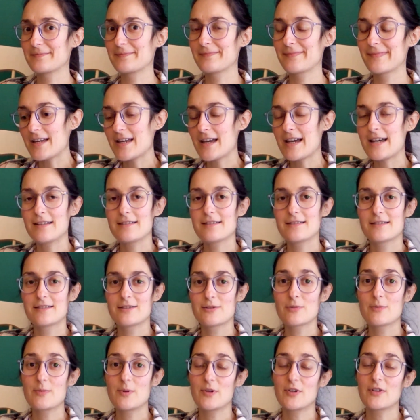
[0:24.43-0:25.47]
I had
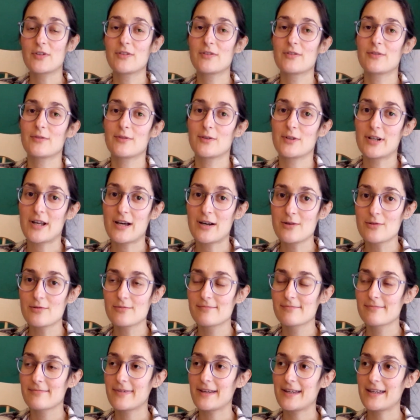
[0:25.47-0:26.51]
2 births for now,
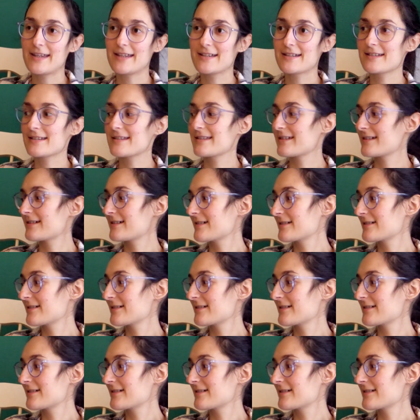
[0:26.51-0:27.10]
and